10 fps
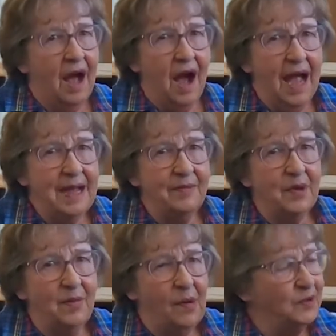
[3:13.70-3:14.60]
I am
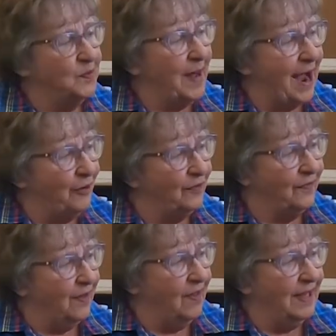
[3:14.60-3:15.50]
the most
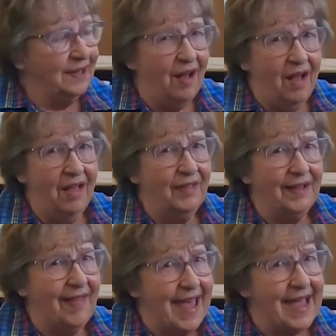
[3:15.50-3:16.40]
powerful in all the
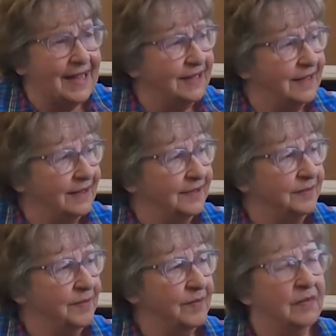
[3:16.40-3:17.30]
land.
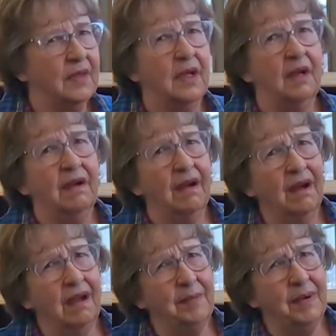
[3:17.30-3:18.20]

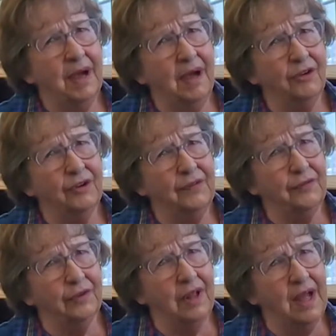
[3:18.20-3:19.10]
I'm hungry
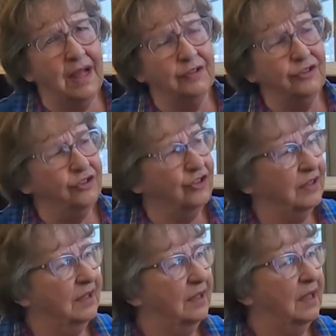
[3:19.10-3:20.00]
for lunch.
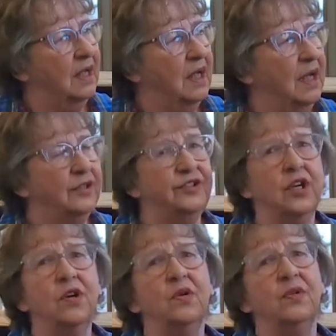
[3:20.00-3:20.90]

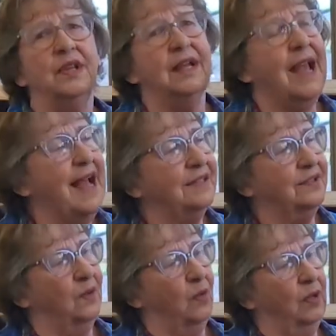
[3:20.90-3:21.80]
Soon the
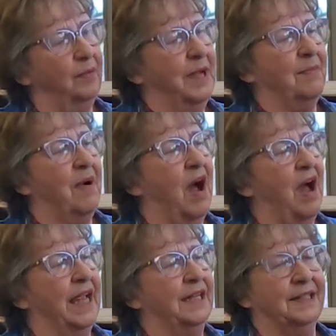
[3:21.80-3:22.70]
castle will be
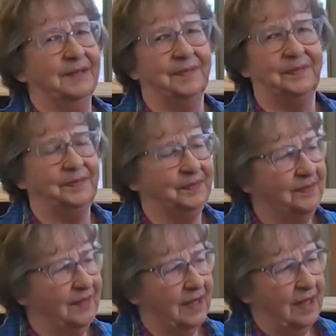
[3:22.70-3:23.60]
mine.
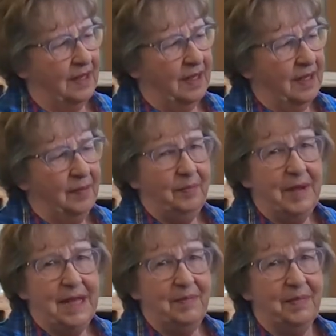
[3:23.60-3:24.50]

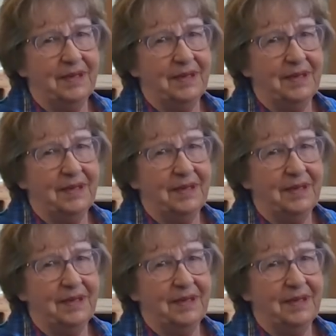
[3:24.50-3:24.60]
Beep.